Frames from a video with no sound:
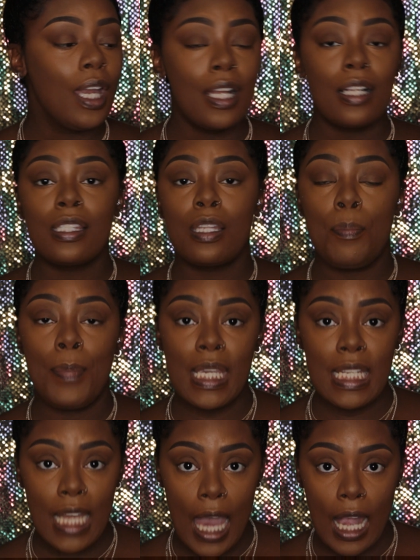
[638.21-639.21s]
It's the
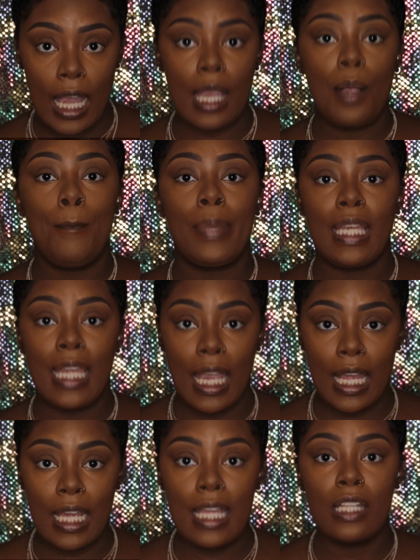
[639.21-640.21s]
Ben Nye
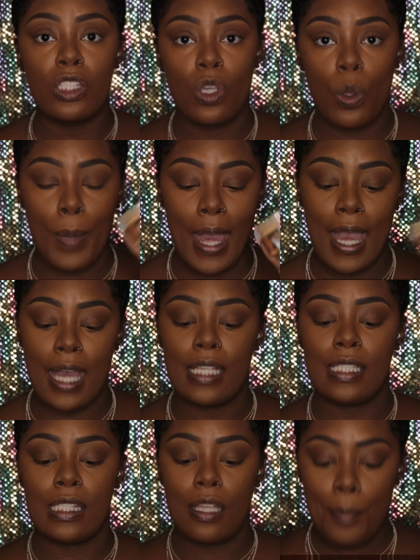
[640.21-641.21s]
Banana and Topaz